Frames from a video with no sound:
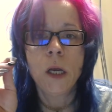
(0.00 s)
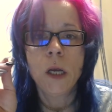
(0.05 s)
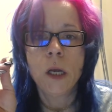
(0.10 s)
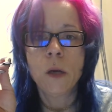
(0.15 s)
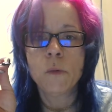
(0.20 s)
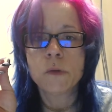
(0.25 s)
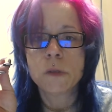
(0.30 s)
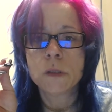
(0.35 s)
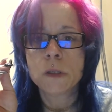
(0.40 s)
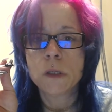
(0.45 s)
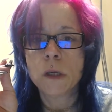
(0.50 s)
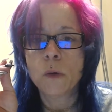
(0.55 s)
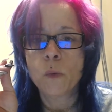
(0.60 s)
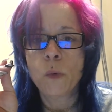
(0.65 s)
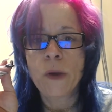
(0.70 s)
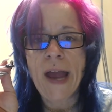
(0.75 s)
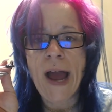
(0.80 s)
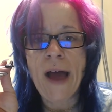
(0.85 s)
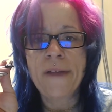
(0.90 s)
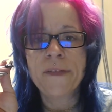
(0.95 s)
It was,
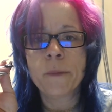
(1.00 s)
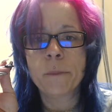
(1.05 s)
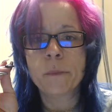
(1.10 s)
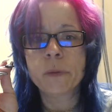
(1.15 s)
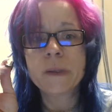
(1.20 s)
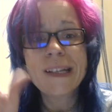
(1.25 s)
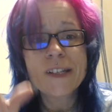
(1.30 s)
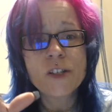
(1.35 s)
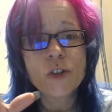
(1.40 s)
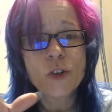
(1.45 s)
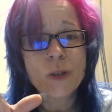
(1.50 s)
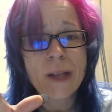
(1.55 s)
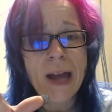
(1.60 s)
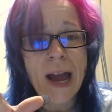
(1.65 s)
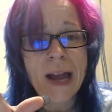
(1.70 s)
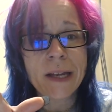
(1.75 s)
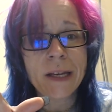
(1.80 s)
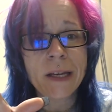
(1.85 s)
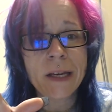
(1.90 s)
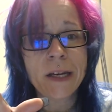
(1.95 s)
we had the blizzard
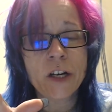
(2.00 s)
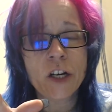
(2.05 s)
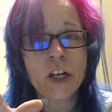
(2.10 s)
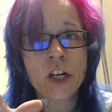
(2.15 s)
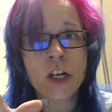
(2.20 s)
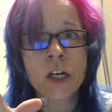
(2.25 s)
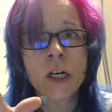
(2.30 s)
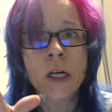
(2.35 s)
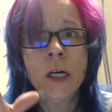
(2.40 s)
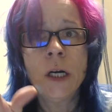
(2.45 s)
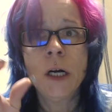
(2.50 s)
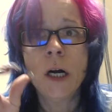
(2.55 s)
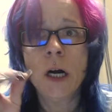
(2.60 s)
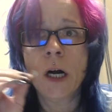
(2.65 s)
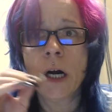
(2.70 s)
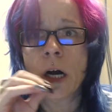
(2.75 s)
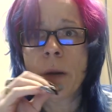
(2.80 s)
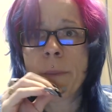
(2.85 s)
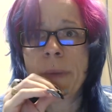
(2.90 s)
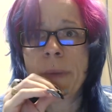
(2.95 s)
that year, um,